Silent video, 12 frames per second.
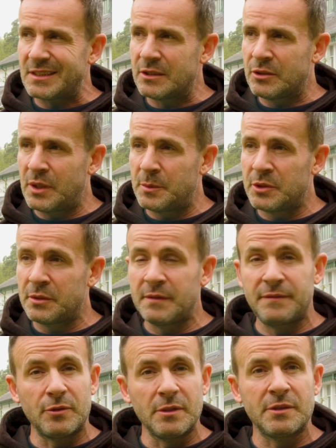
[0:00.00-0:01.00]
So I was on the
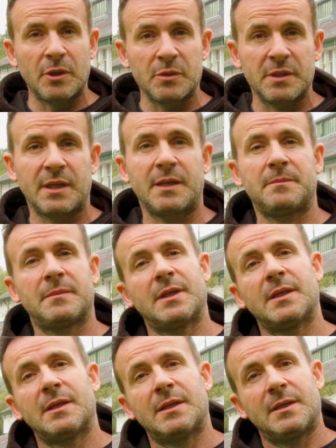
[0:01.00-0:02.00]
phones all the time.
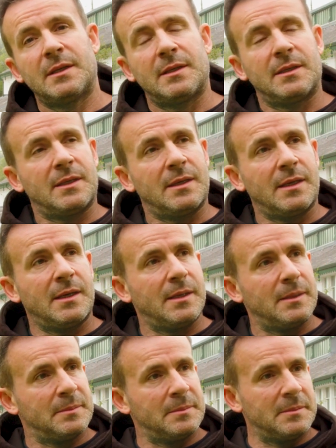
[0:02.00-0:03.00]

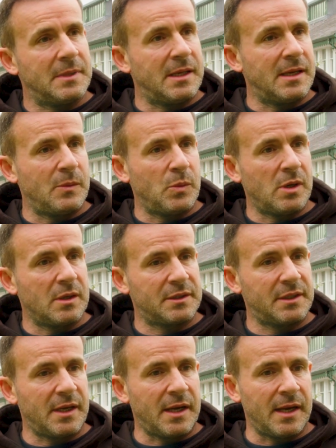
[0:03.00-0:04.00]
Um, I
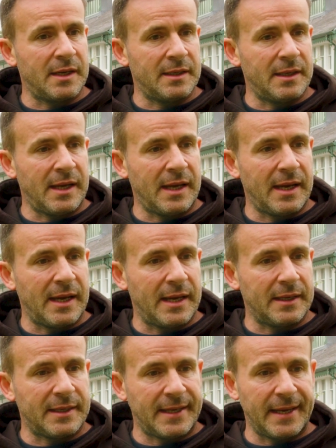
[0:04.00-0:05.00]
worked in
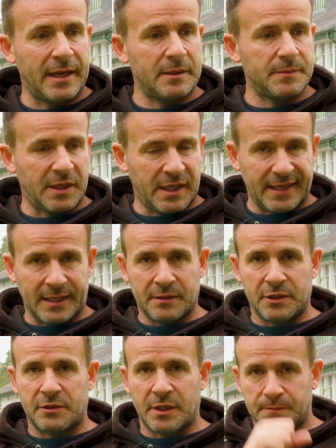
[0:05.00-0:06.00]
uh, care, the care
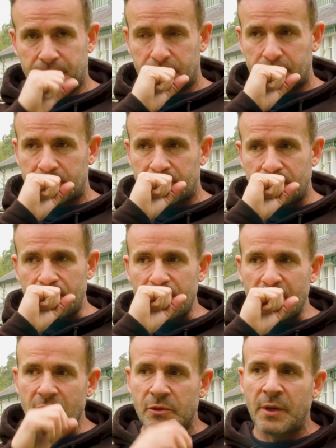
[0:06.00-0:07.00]
industry,
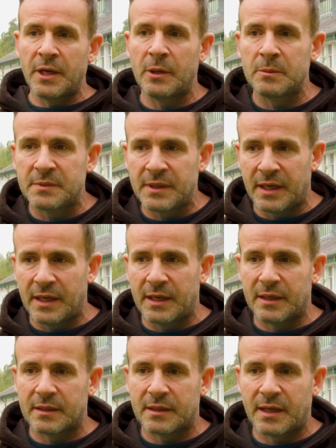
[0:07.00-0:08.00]
so I helped
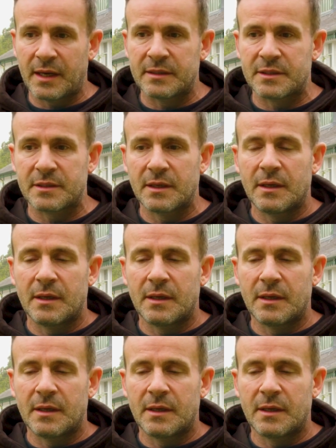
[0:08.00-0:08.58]
uh, kids